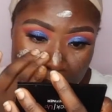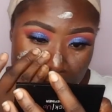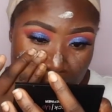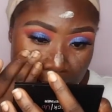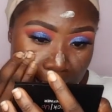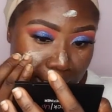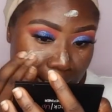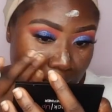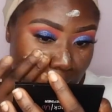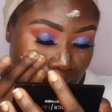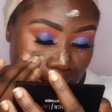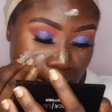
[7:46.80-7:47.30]

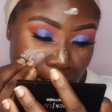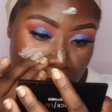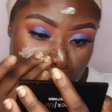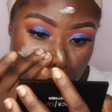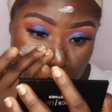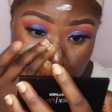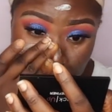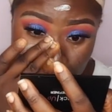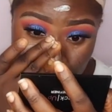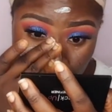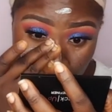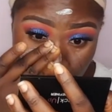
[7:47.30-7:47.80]
like
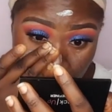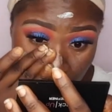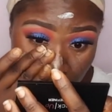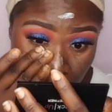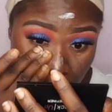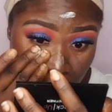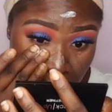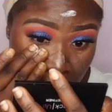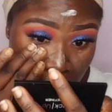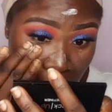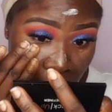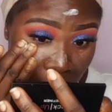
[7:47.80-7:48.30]
there is no
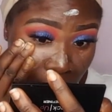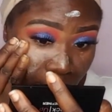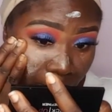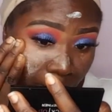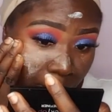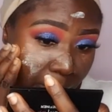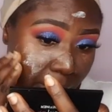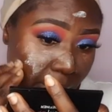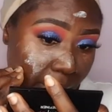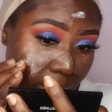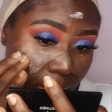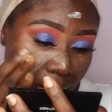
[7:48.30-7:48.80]

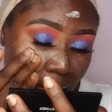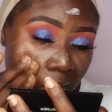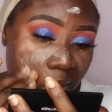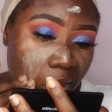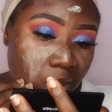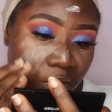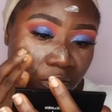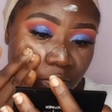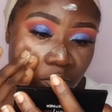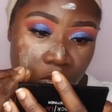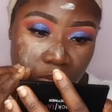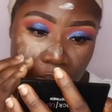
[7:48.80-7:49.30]
skipping
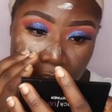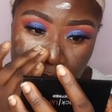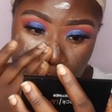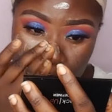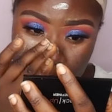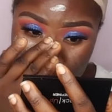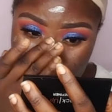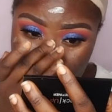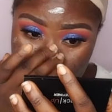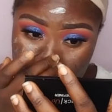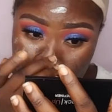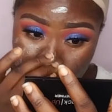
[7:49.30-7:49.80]
of
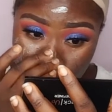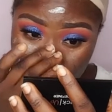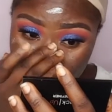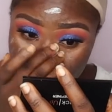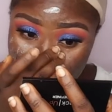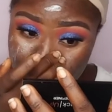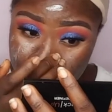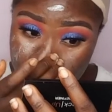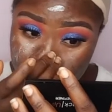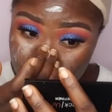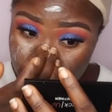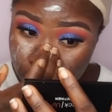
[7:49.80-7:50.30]
this. I'm
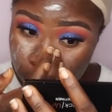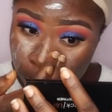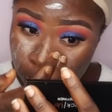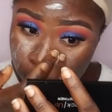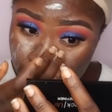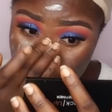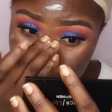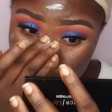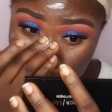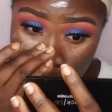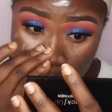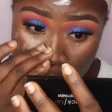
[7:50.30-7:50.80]
going to show
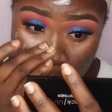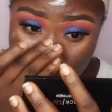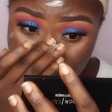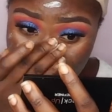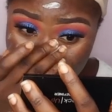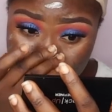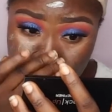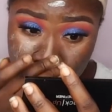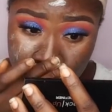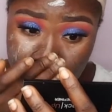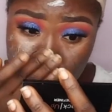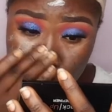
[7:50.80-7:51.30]
you how
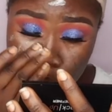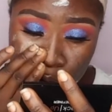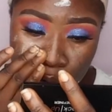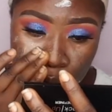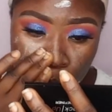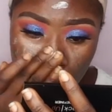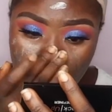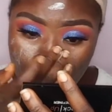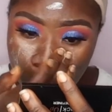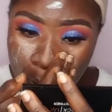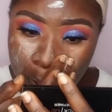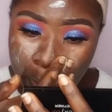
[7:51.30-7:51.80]
it's going
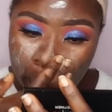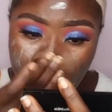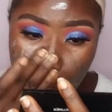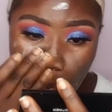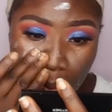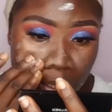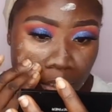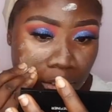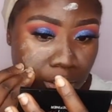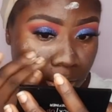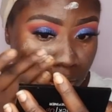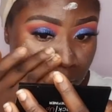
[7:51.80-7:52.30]
to work
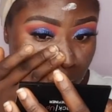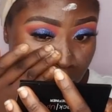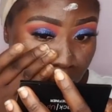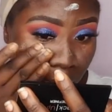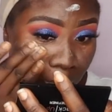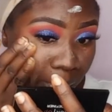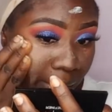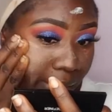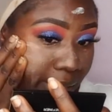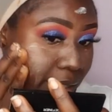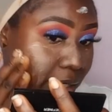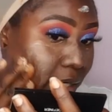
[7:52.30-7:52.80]
magic
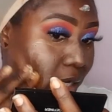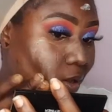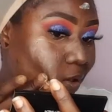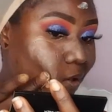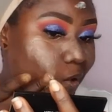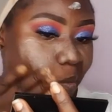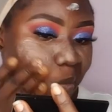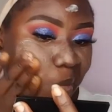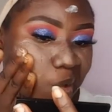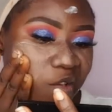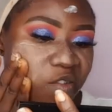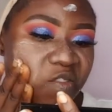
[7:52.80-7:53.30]
right now
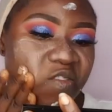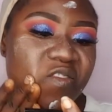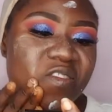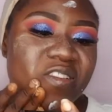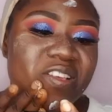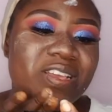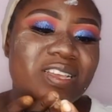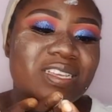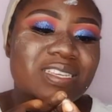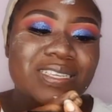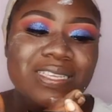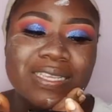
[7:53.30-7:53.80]
on my
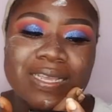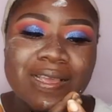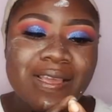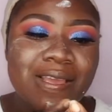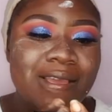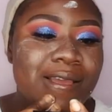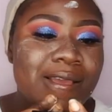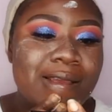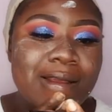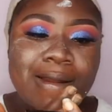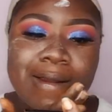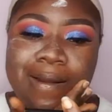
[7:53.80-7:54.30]
face.
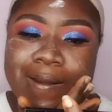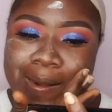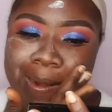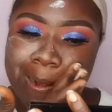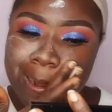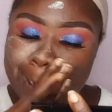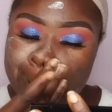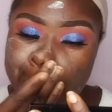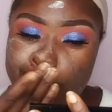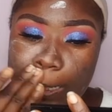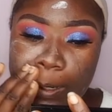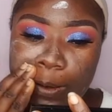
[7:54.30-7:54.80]

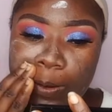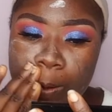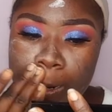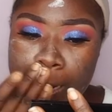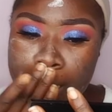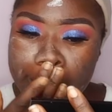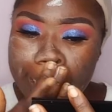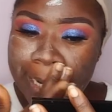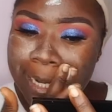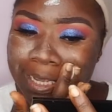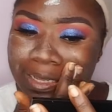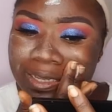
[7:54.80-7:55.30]
Like the
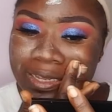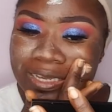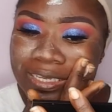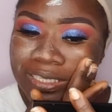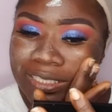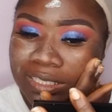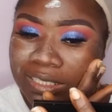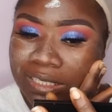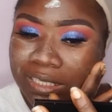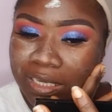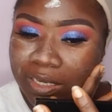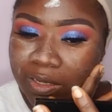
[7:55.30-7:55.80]
oil that you're
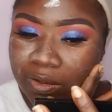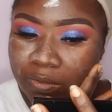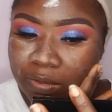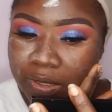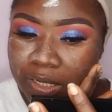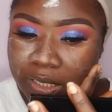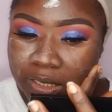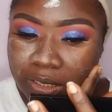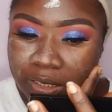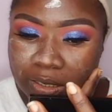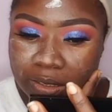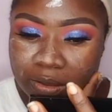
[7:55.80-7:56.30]
seeing
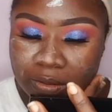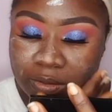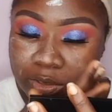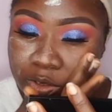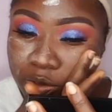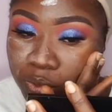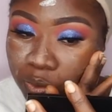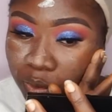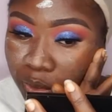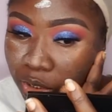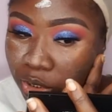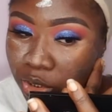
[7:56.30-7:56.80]
right now is
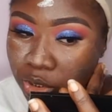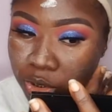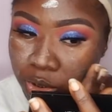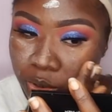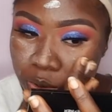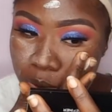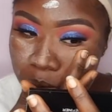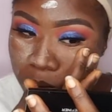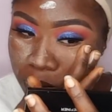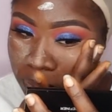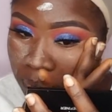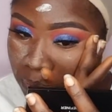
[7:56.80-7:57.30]
going
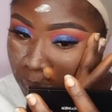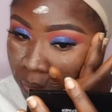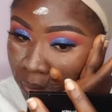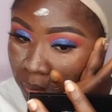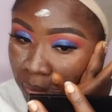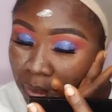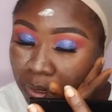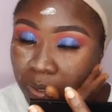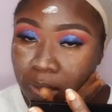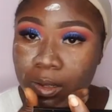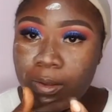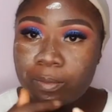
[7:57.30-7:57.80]
to
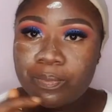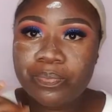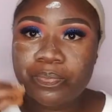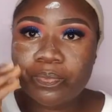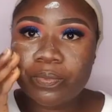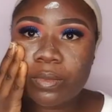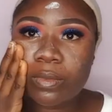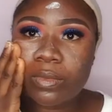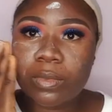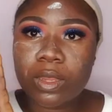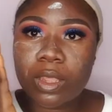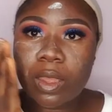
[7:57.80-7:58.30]

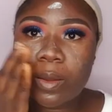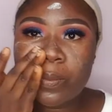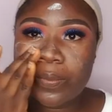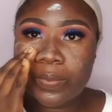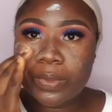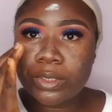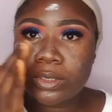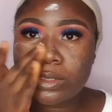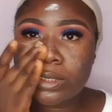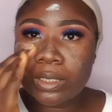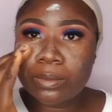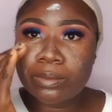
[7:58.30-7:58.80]

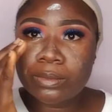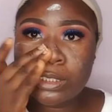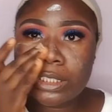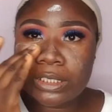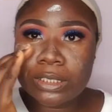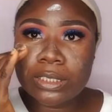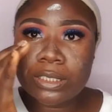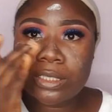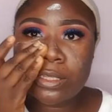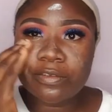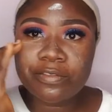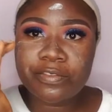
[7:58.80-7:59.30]
be something